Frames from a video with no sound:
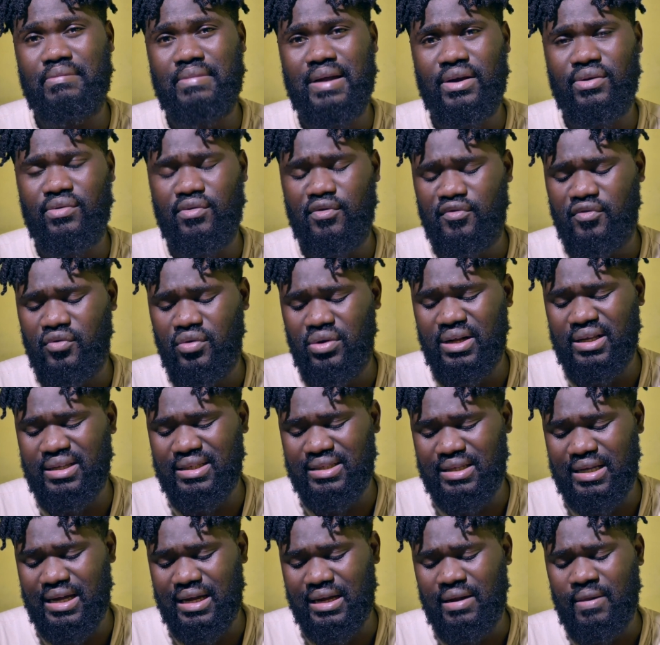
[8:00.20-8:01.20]
microphone is
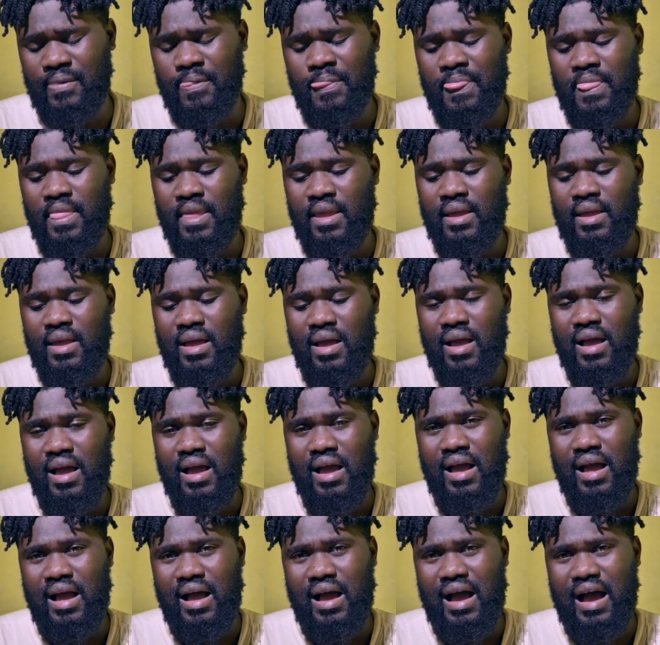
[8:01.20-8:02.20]
that
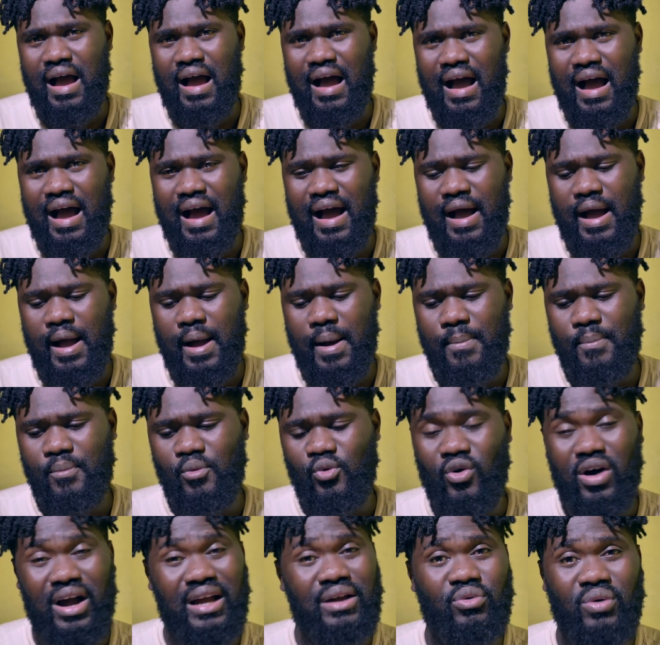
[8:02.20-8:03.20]

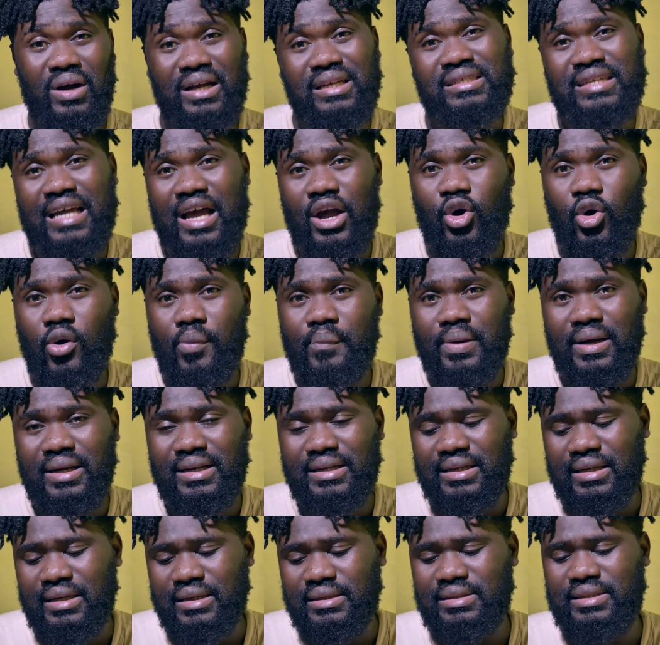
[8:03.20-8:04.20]
once I
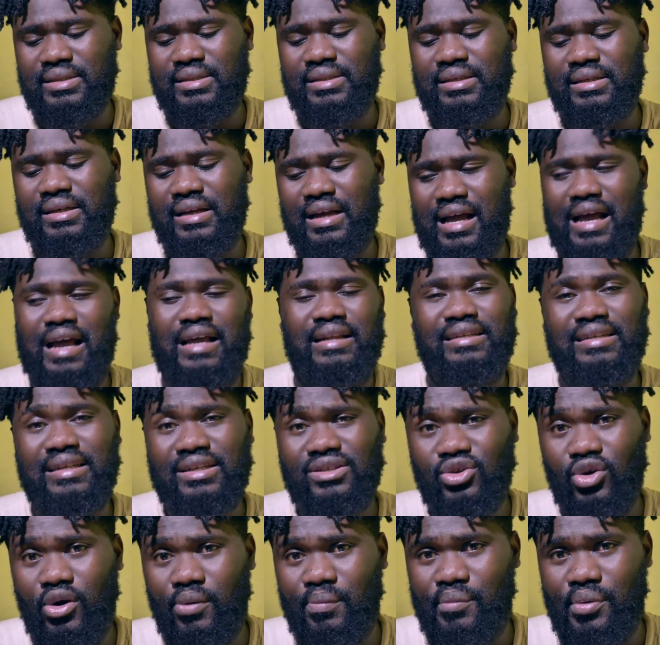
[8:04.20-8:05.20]
opened it, I
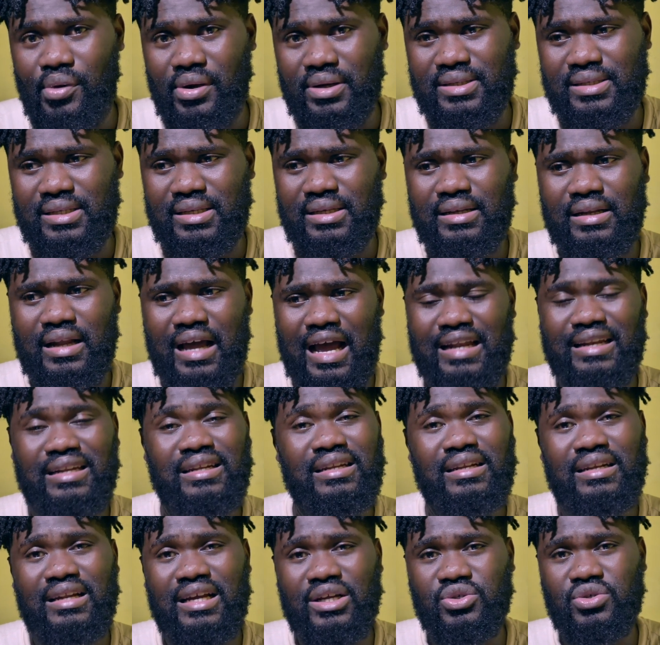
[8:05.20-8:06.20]
did the unboxing. I
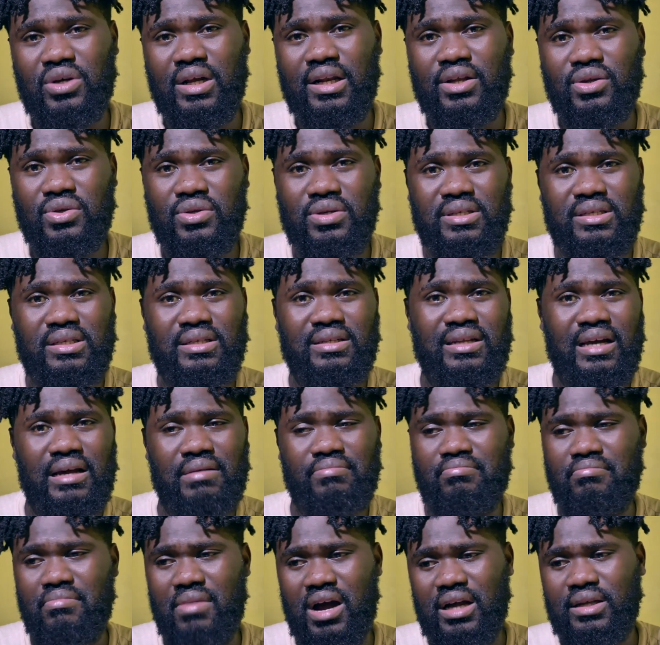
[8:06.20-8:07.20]
didn't actually use it
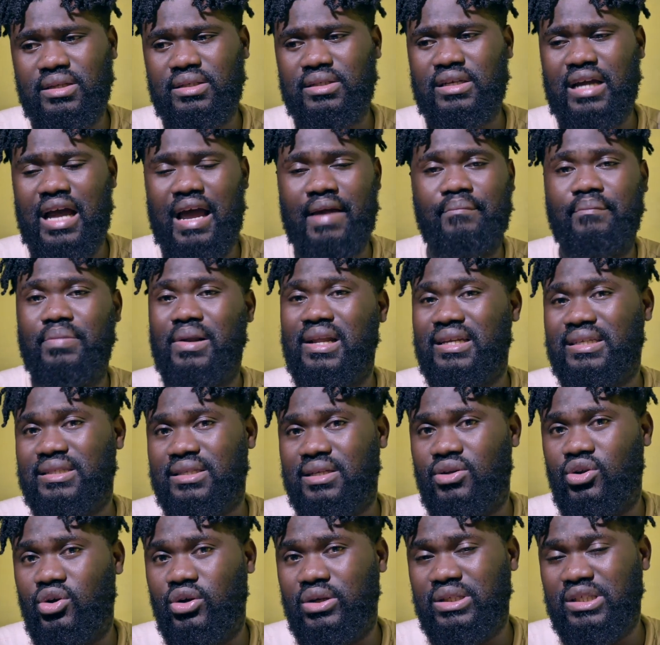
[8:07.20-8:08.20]
that much. I placed
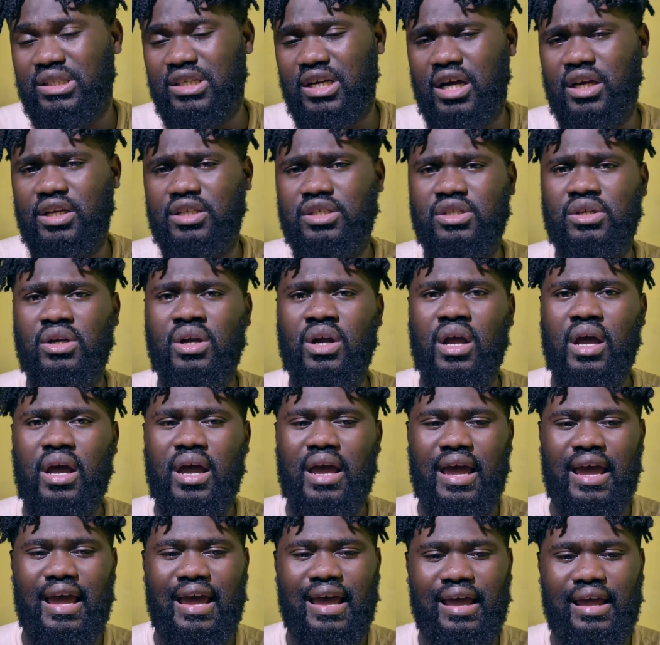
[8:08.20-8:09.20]
it on charge.
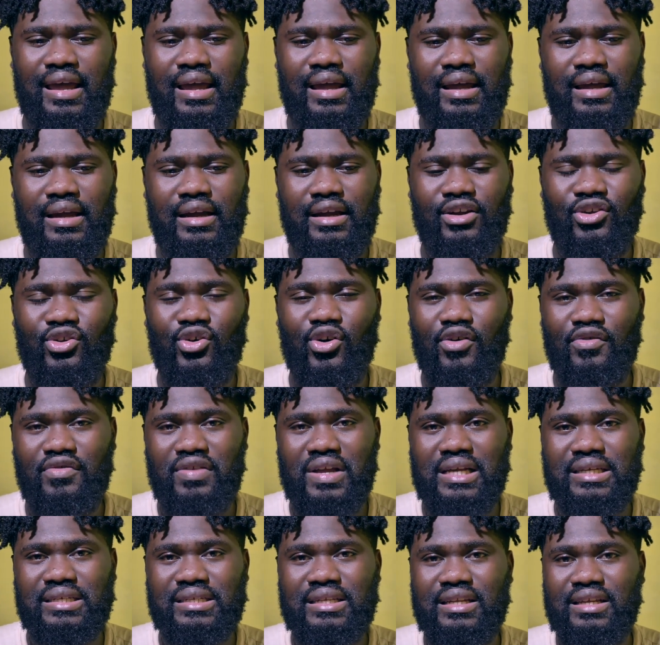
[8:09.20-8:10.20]
And
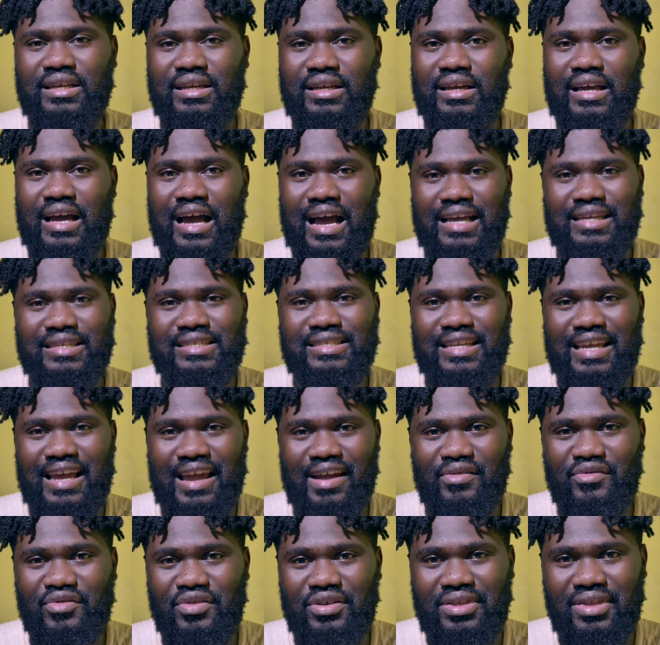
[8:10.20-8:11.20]
obviously, as
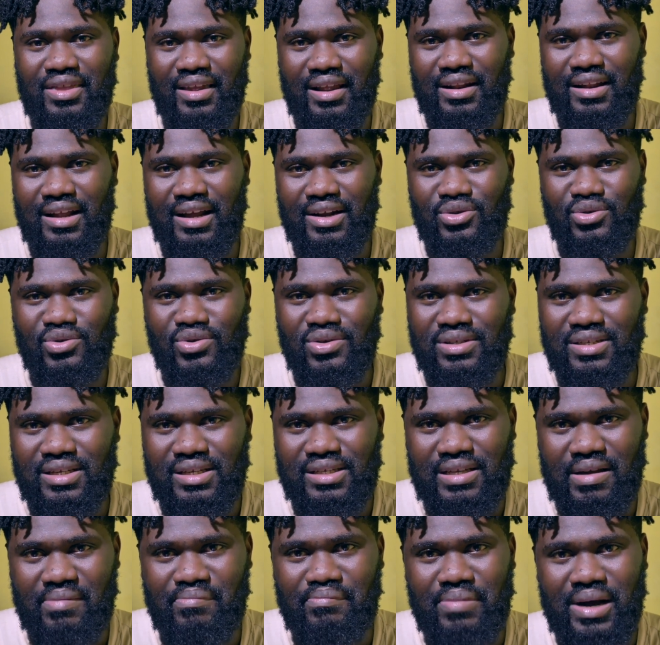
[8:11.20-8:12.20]
everything that
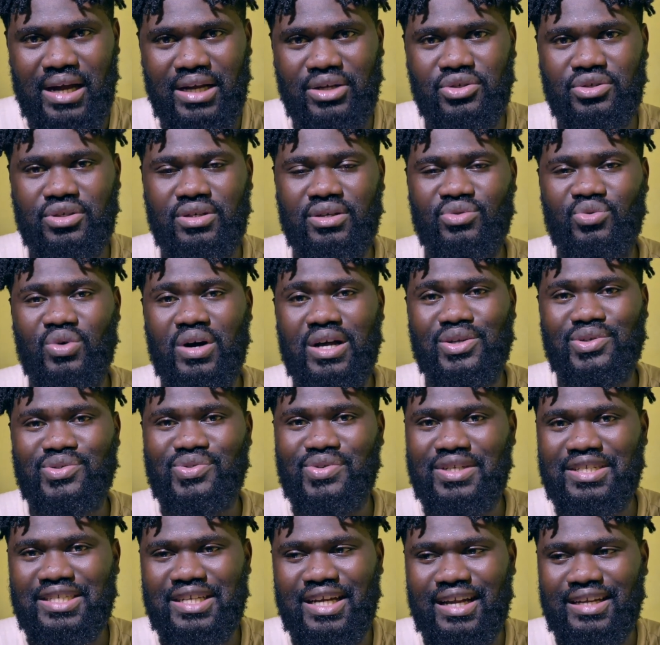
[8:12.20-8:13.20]
uses a battery, once
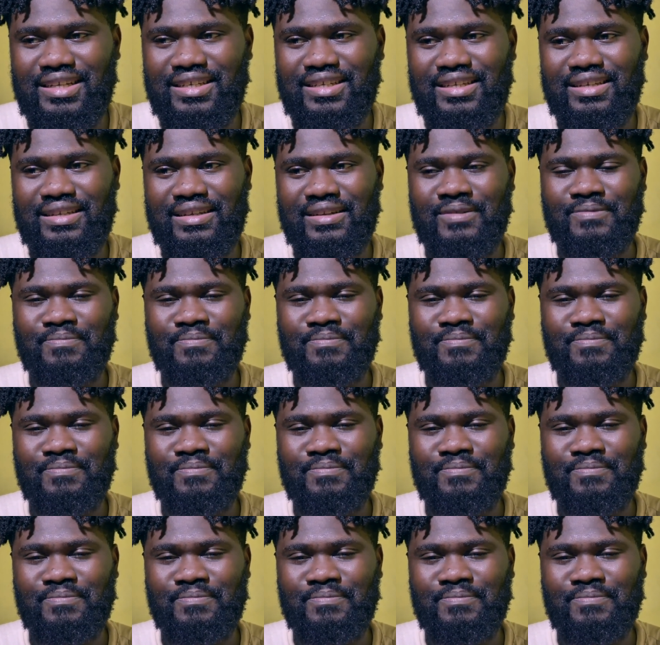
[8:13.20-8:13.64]
you charge it,